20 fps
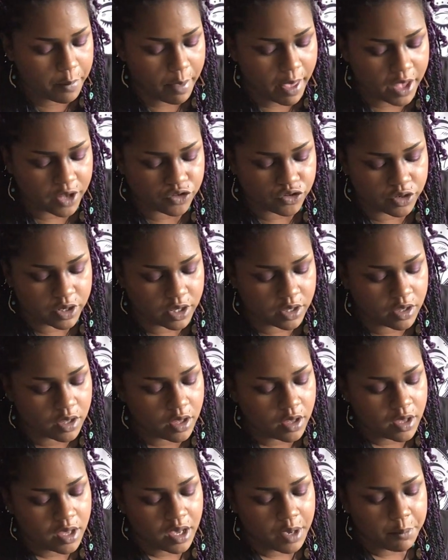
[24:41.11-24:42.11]
passionate,
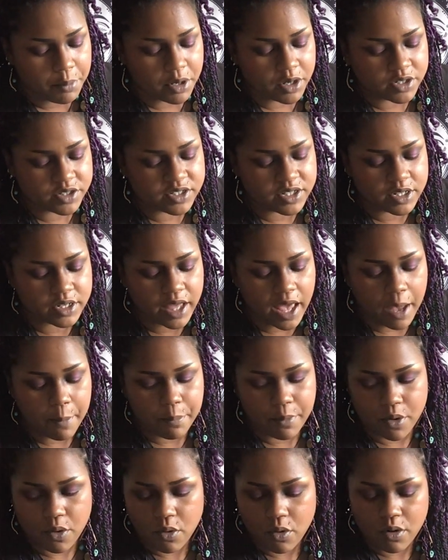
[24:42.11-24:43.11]
person,
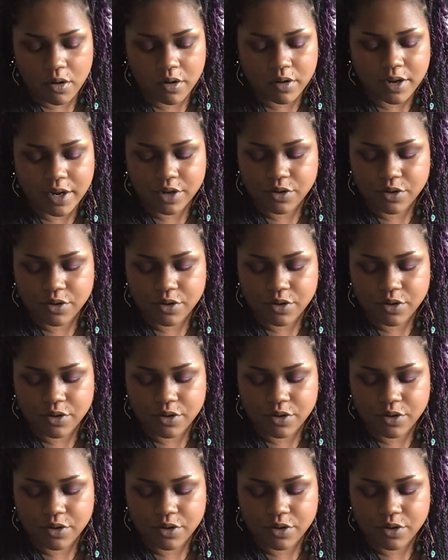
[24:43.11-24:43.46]
Capricorn.